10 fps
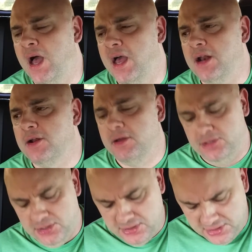I don't know, it
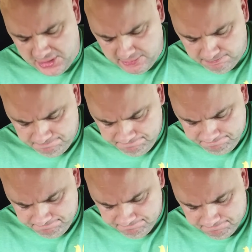just um,
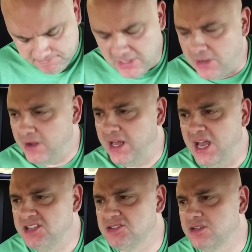you know, and
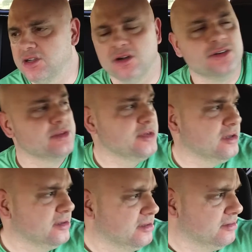I, I just encourage him. You
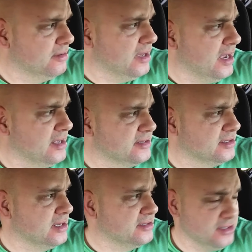know, you know, I
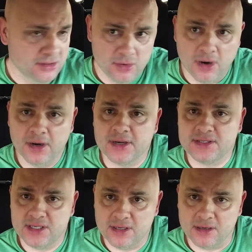said, I said, you are gonna
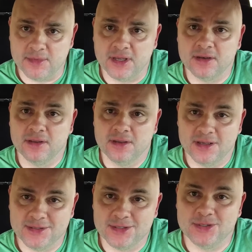see her, man.
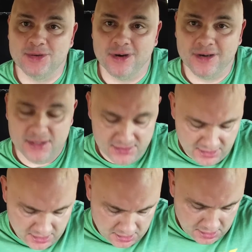I said, you are gonna
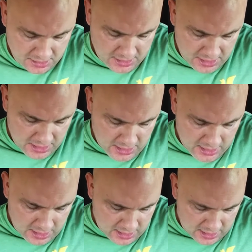see her,
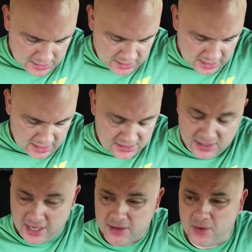and uh, I
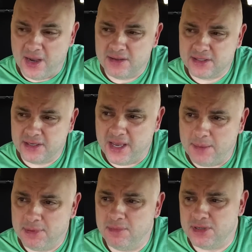said, I don't know how it's
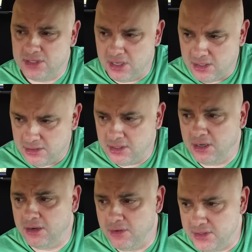happen, but y'all
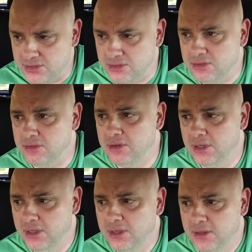are going to,
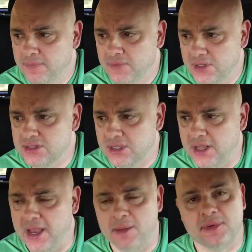it's
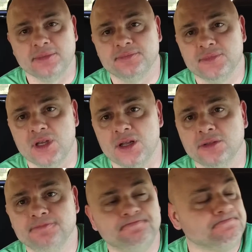gonna happen, you
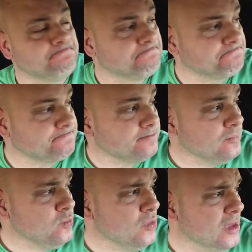know.
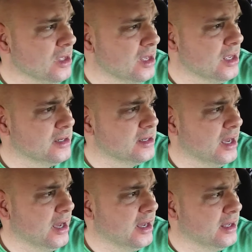And
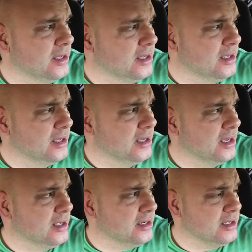uh,
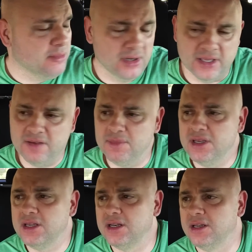and he believed
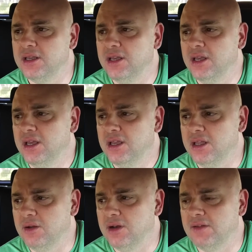me, and
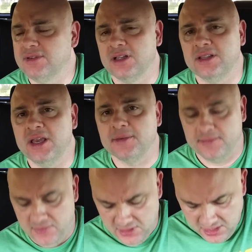you know, we left it at that.
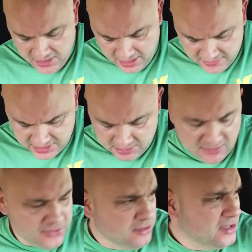And then I've seen him
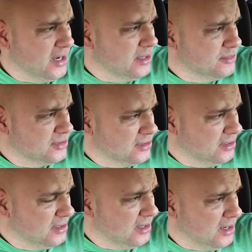a few times
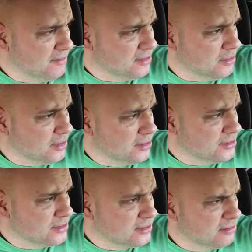
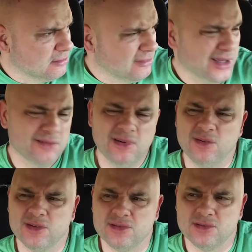afterwards, like me
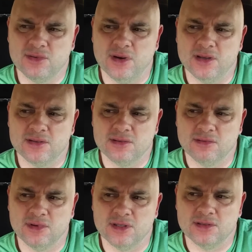once or twice
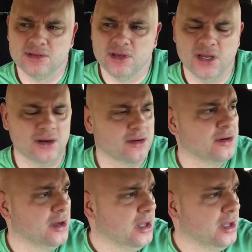or once, I don't know.